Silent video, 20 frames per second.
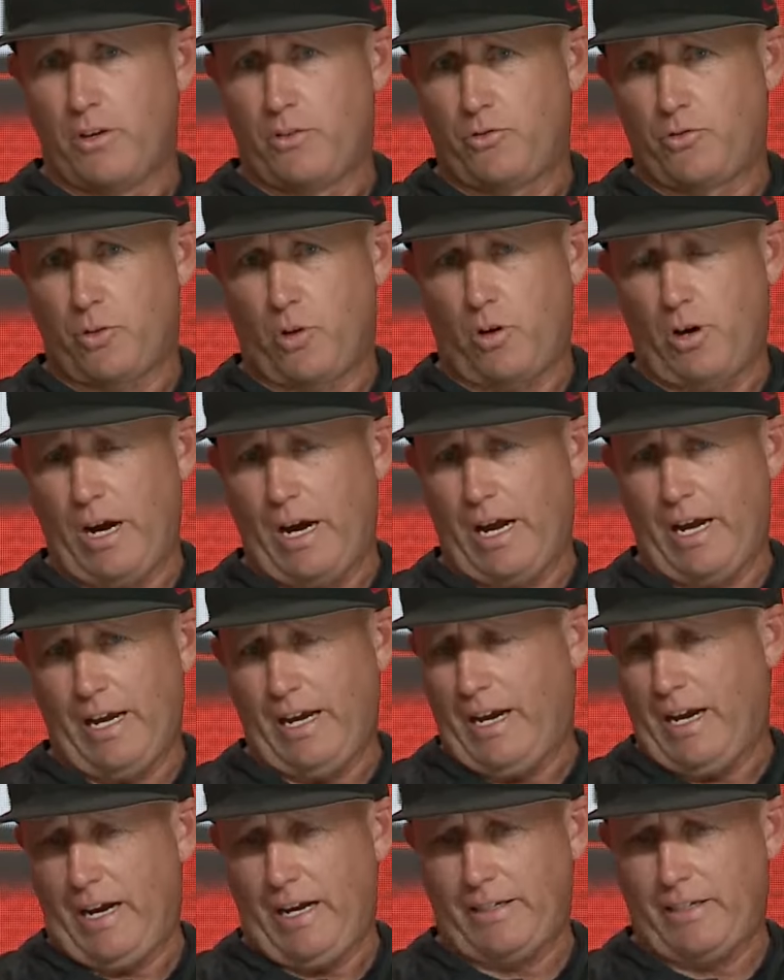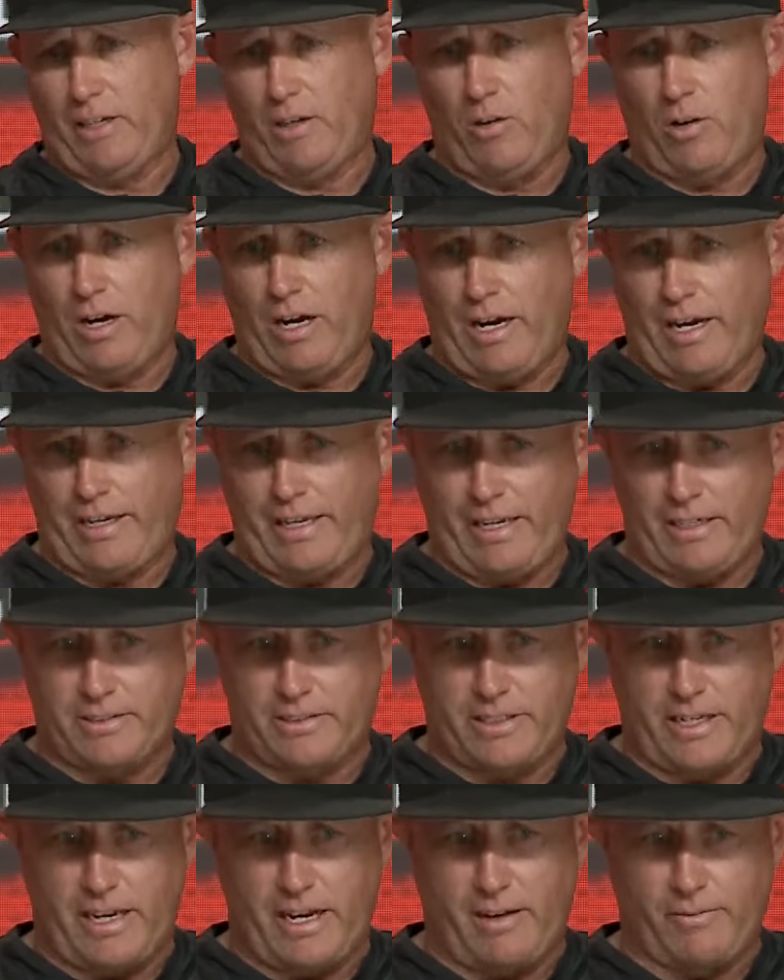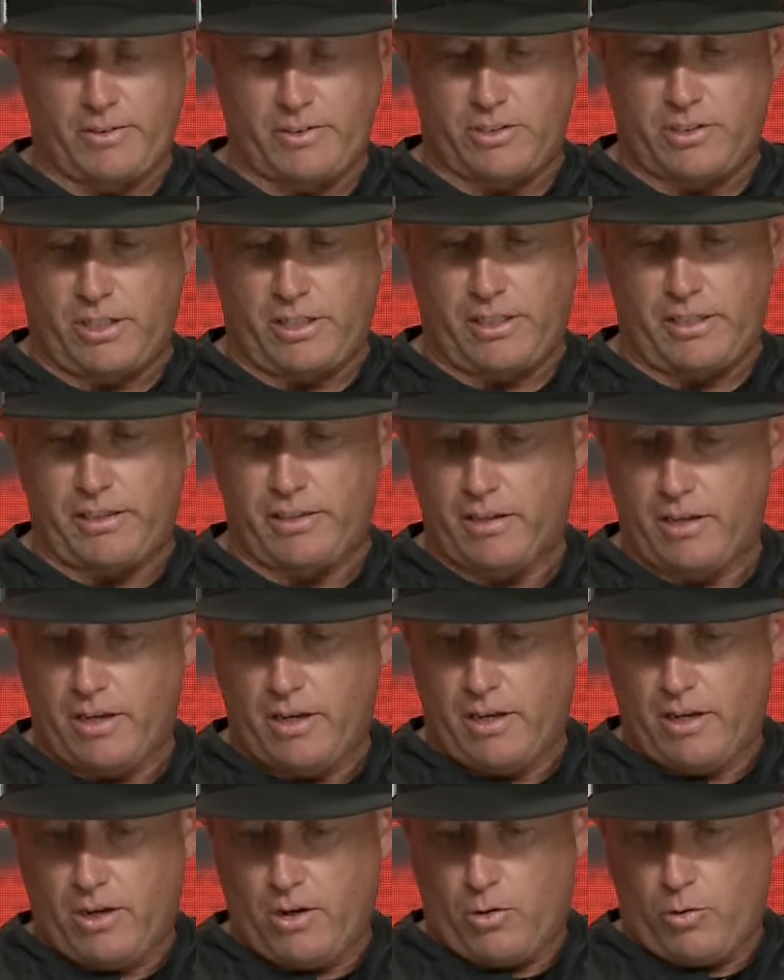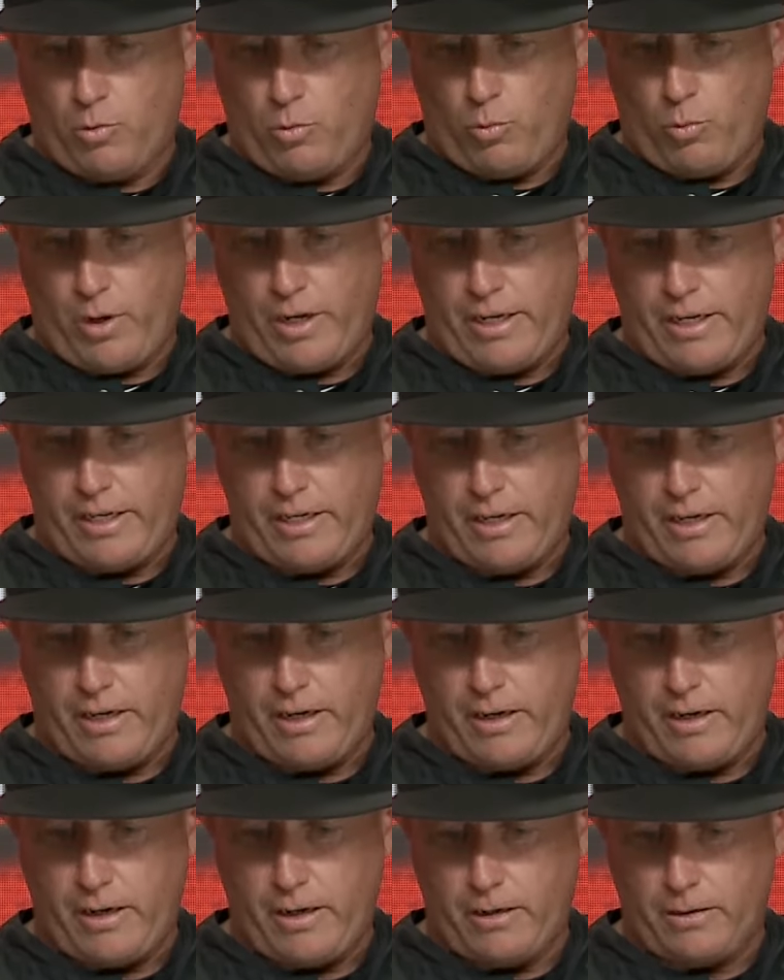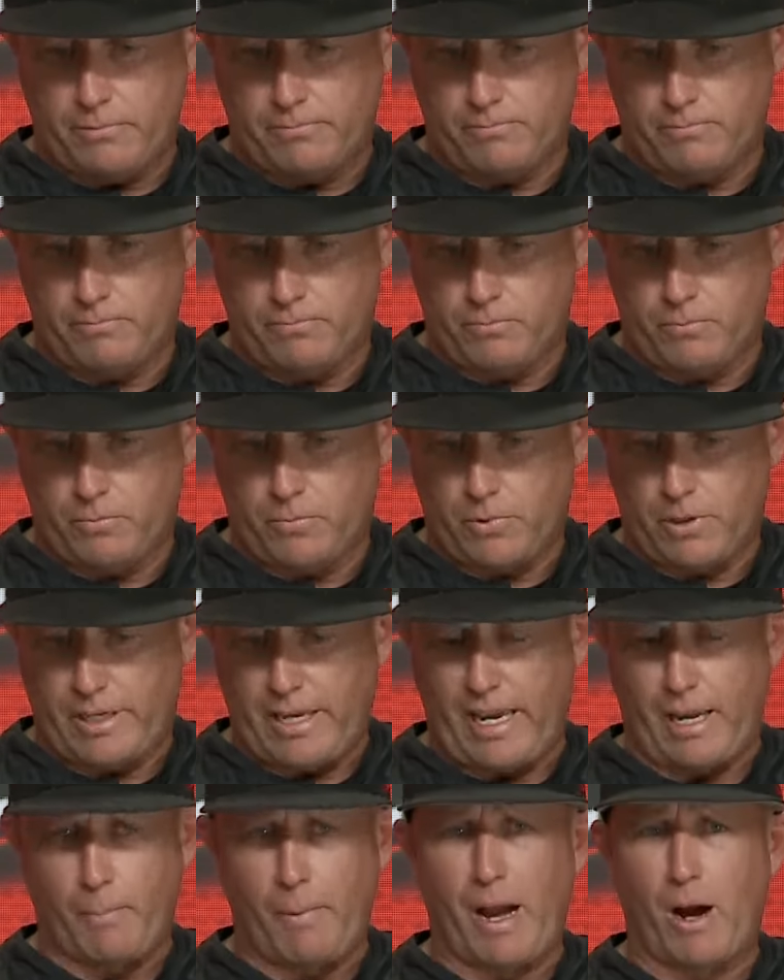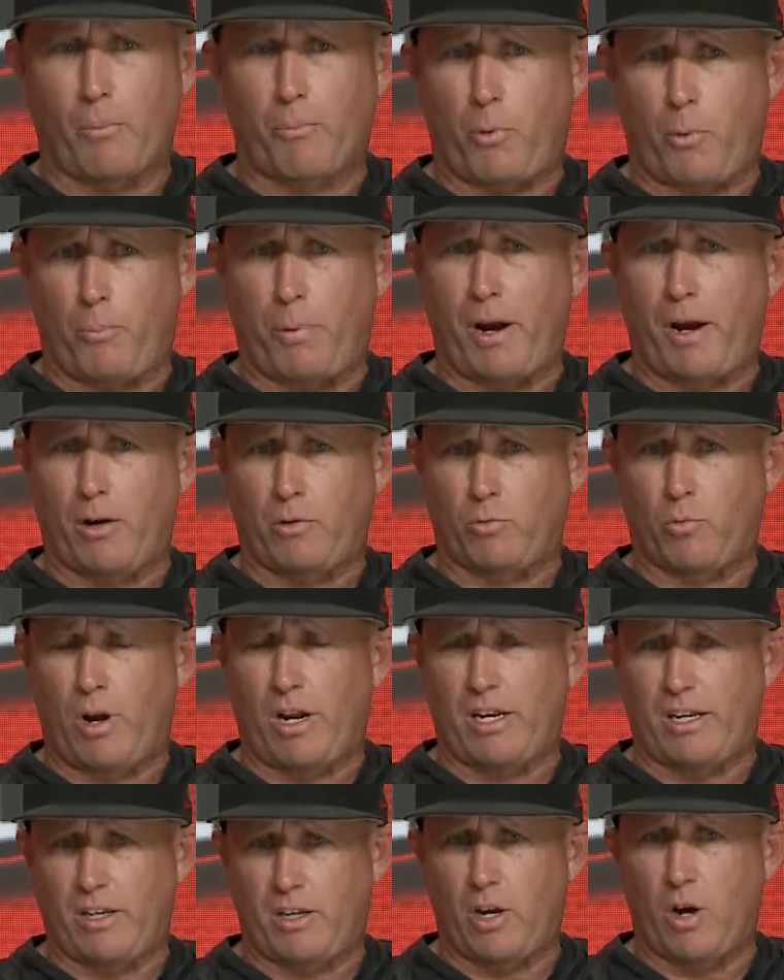So, I can't say, obviously, we came out prepared and ready to